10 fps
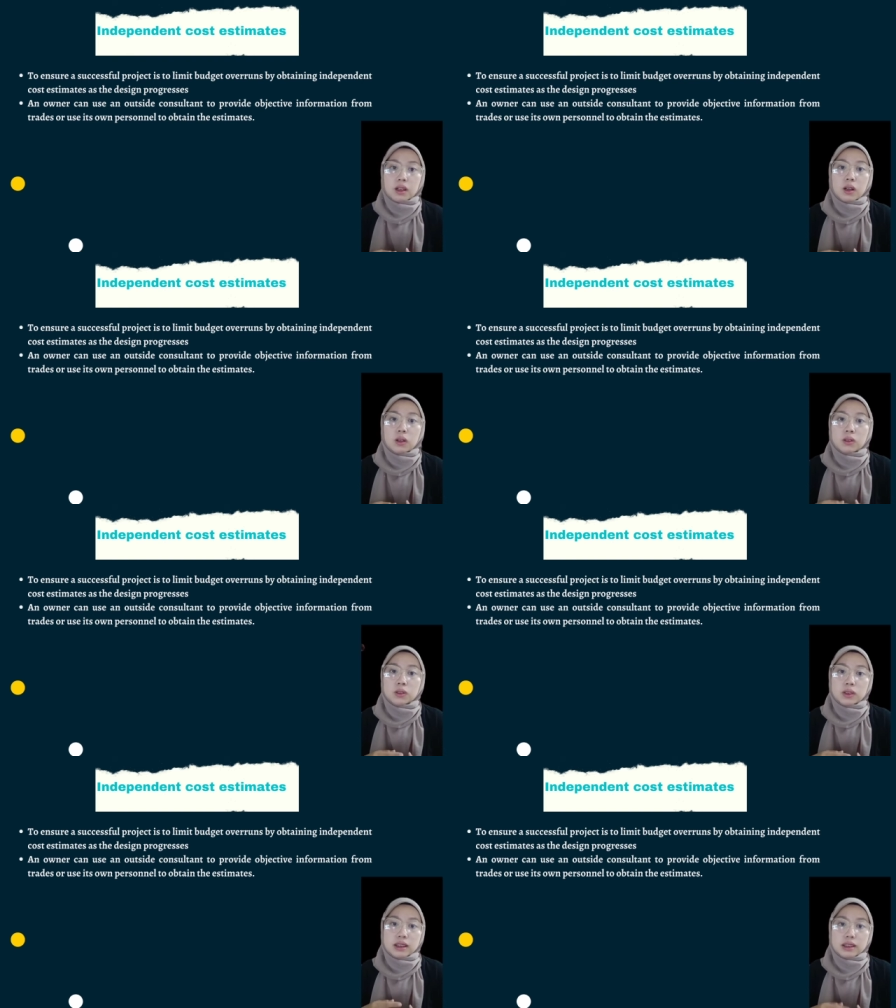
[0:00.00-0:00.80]

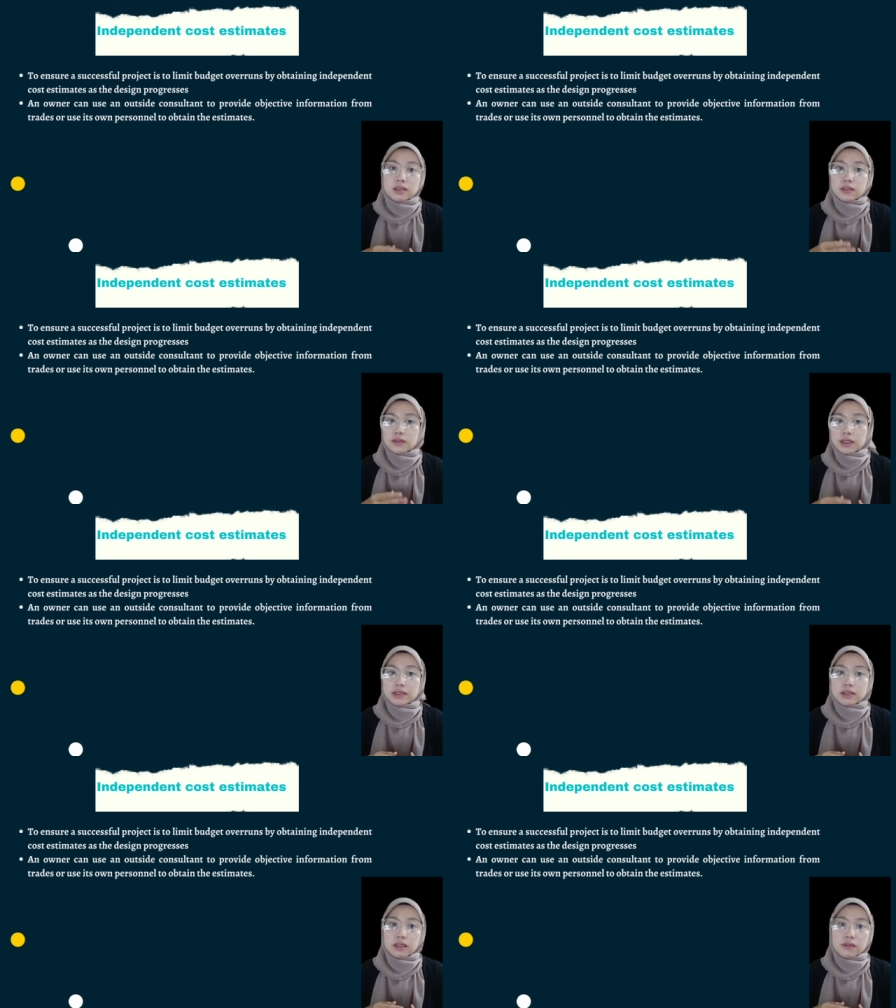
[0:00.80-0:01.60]
Although this
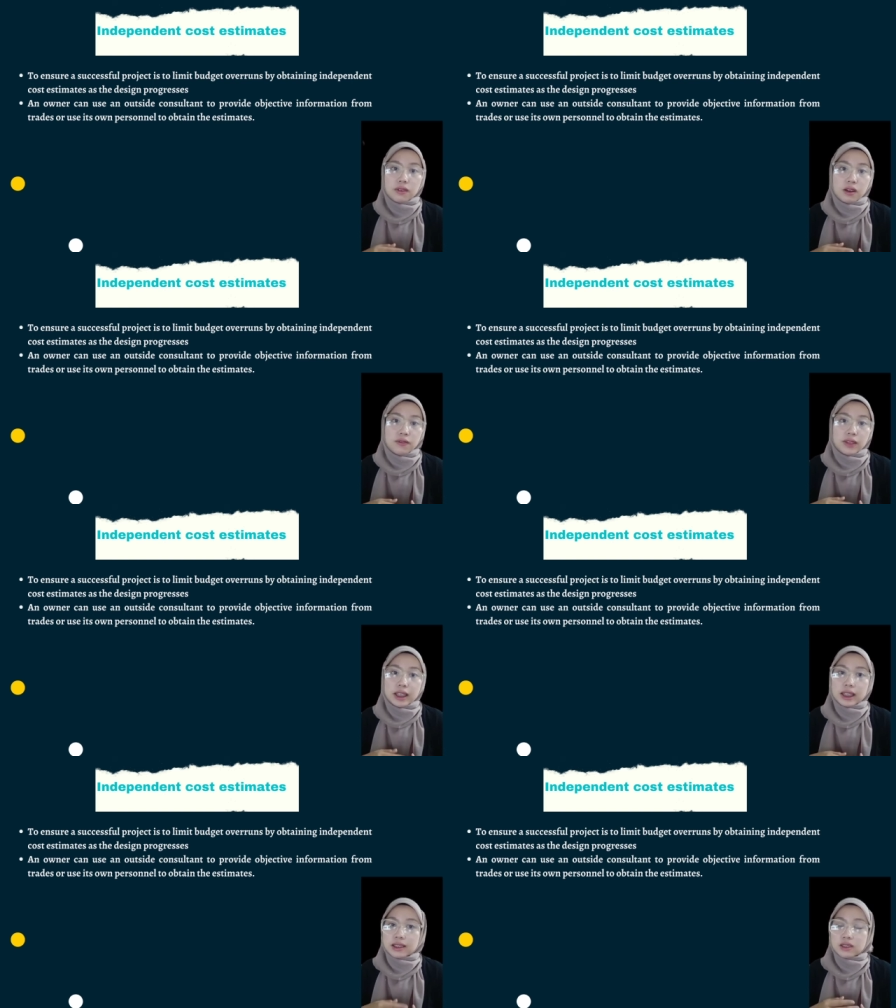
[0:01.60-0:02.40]
service involves
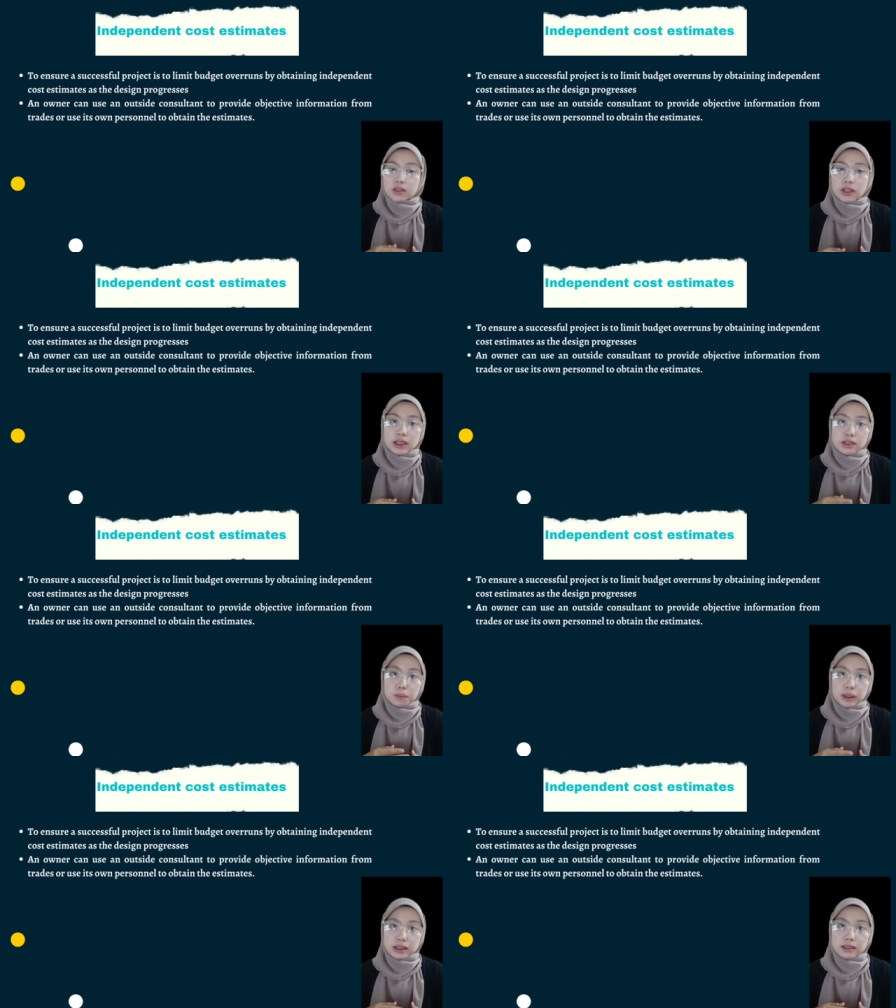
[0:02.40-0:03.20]
an extra
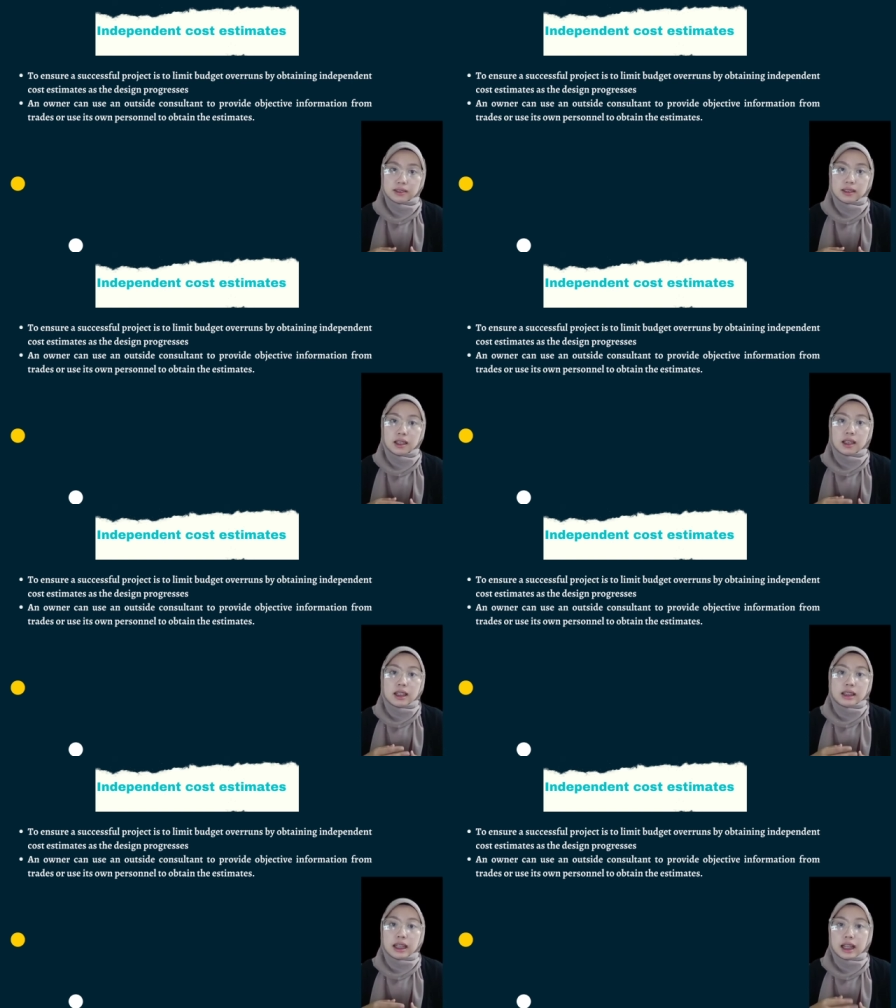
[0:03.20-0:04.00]
expense,
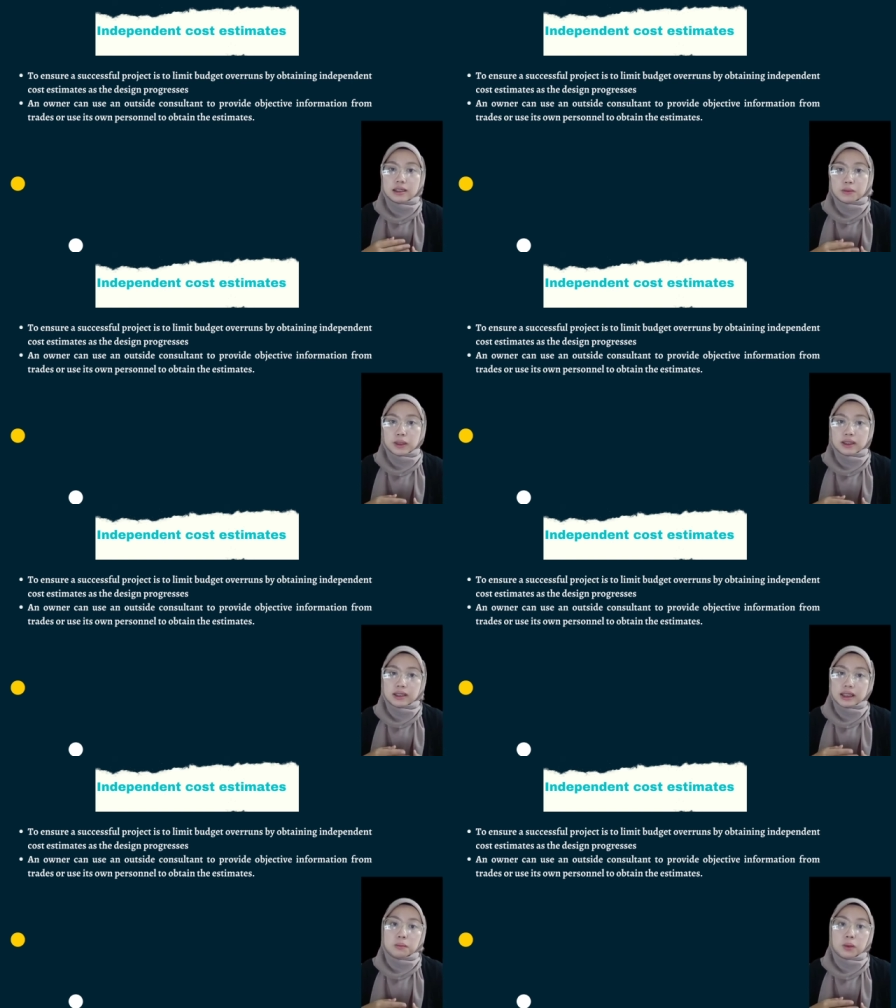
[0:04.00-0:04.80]
the expense
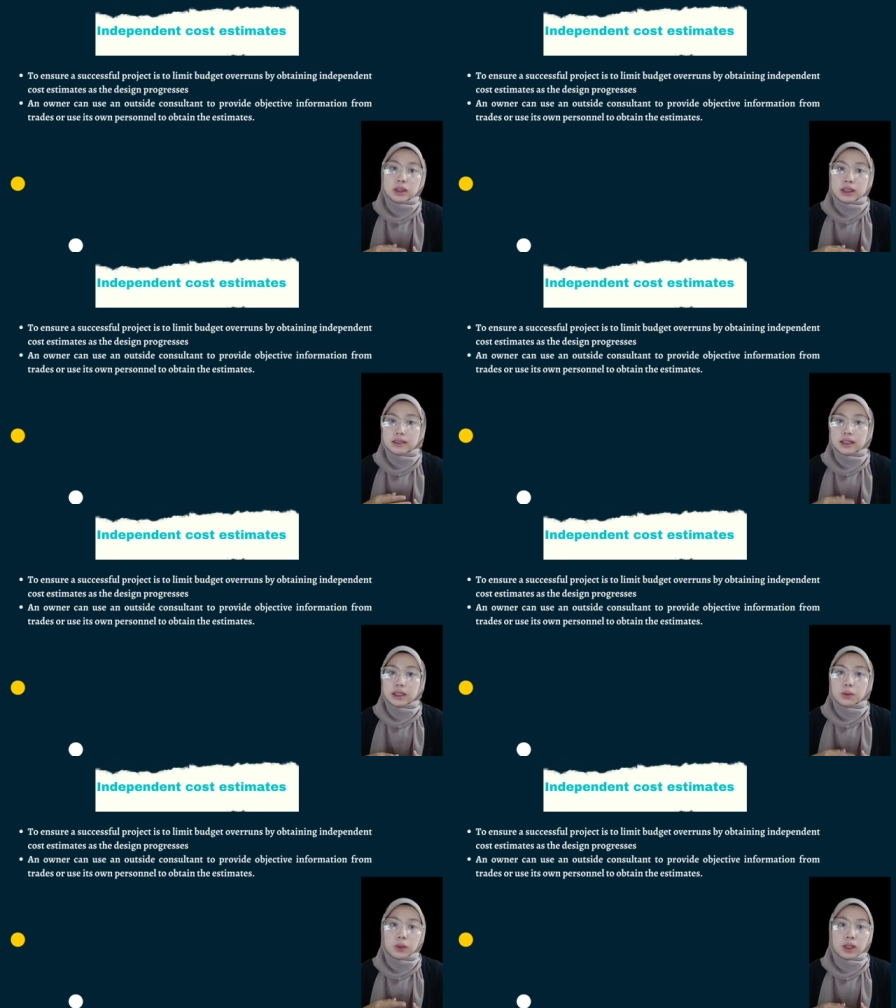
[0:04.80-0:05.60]
is modest
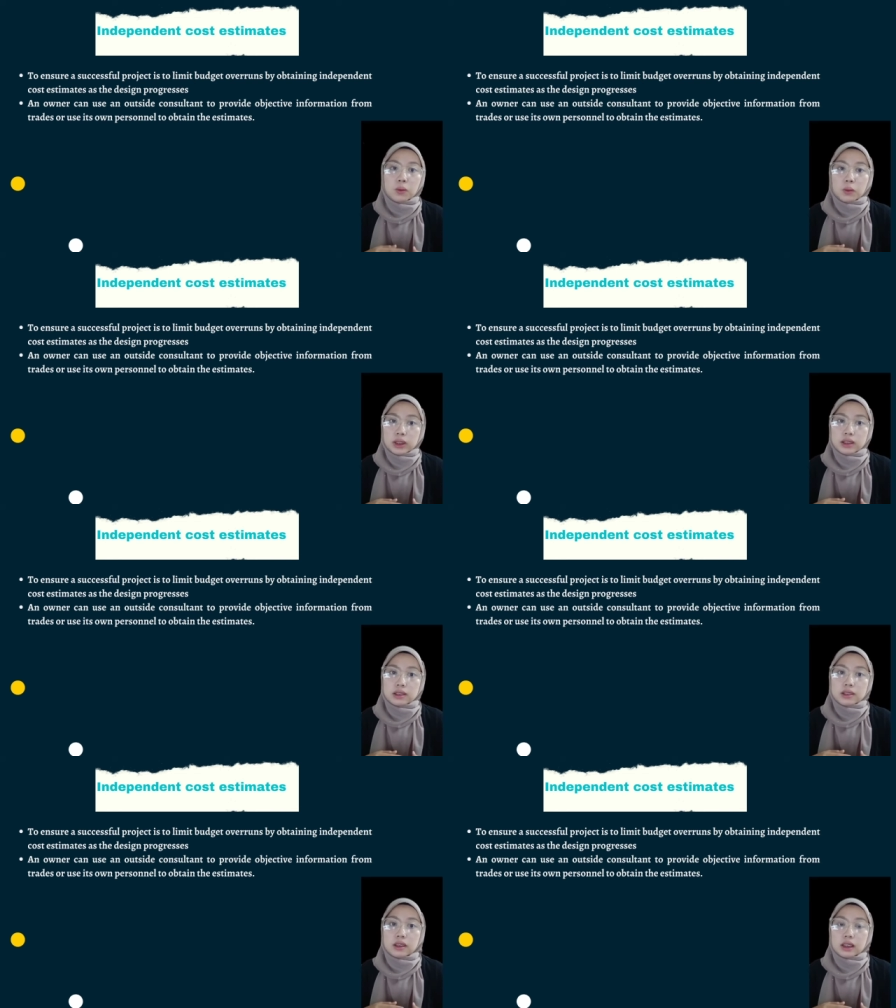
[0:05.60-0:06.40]
and well
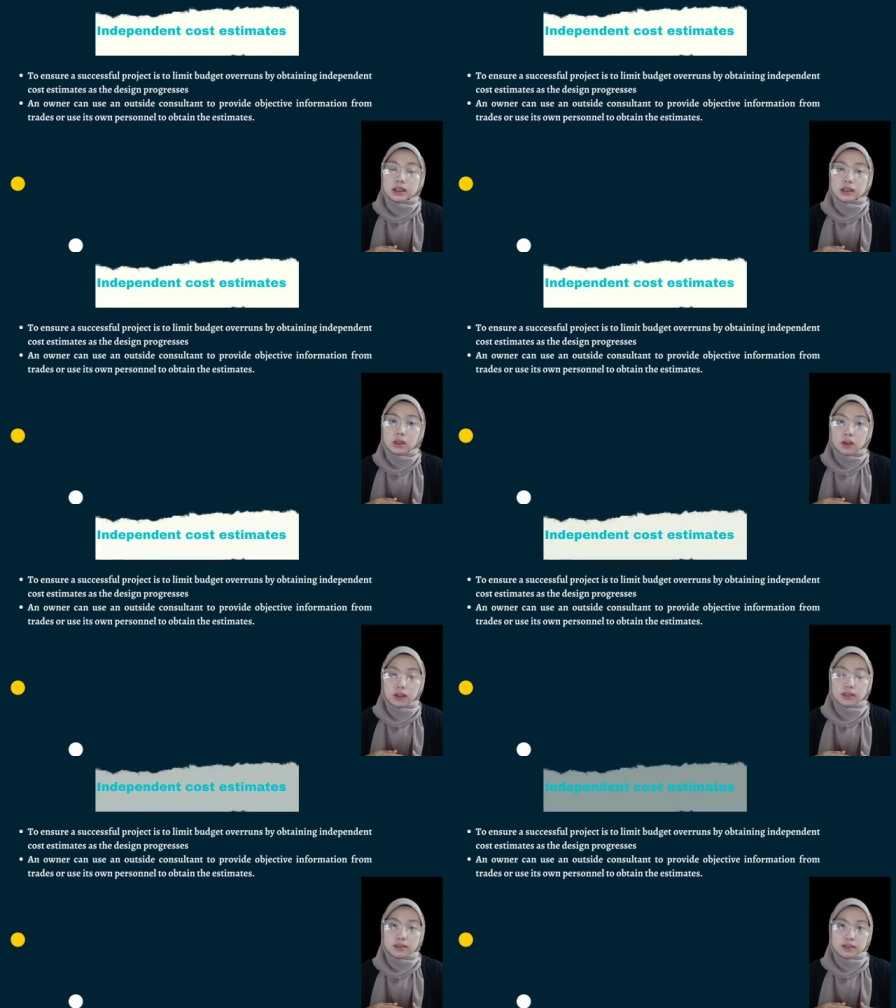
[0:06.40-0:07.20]
worth the
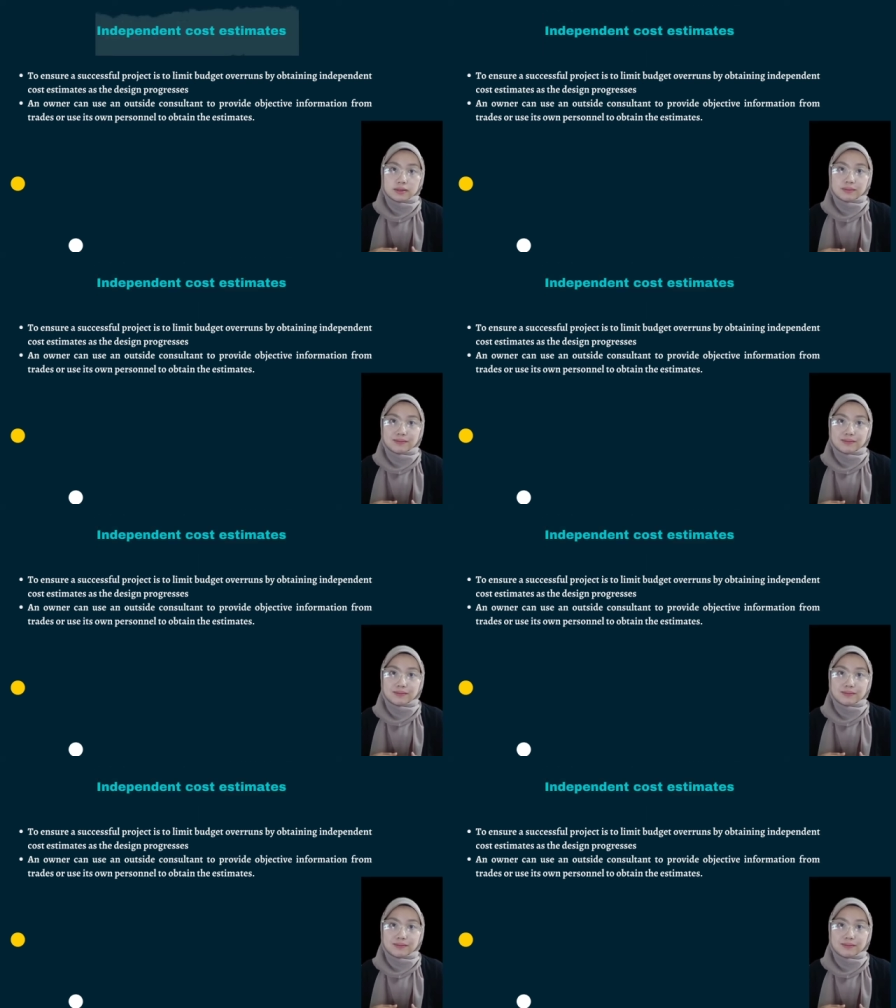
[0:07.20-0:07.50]
cost.